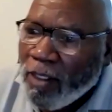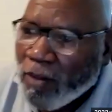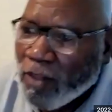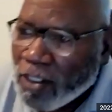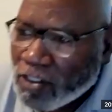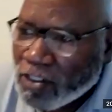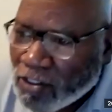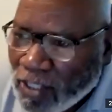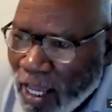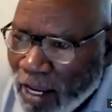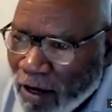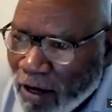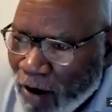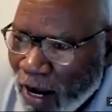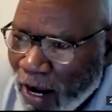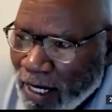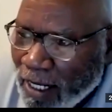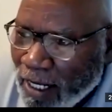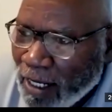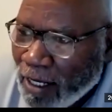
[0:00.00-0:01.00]
This thing
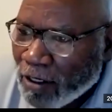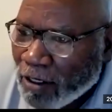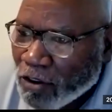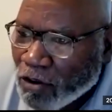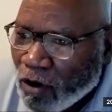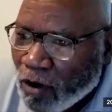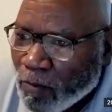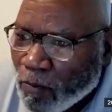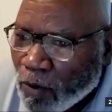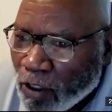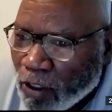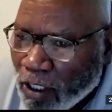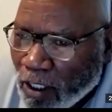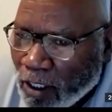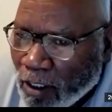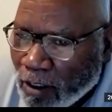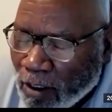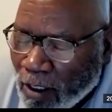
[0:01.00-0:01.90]
right here, you can put